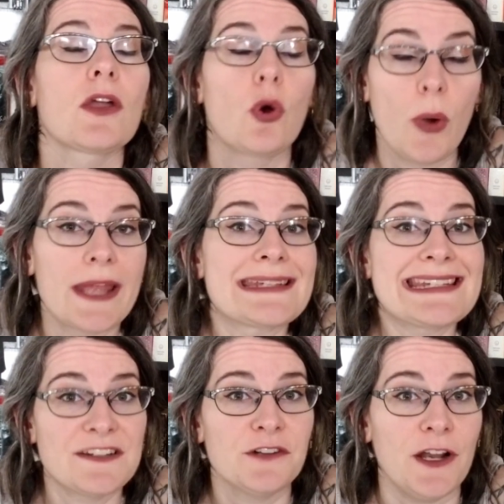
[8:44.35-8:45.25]
quite
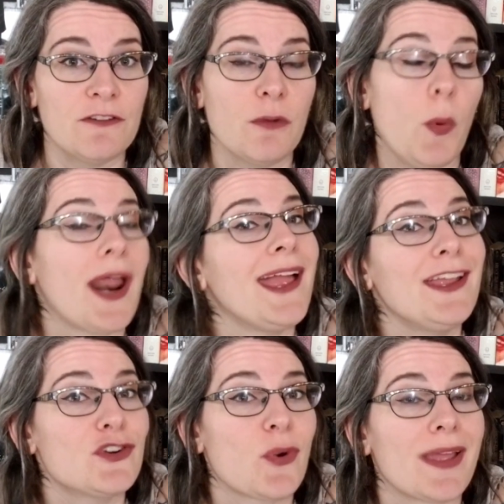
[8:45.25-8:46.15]
different from what I
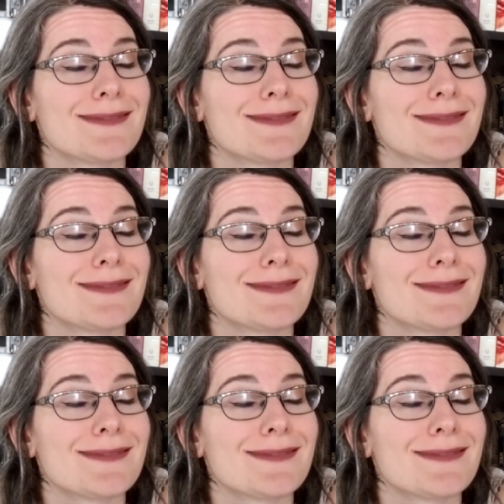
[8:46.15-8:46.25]
enjoy.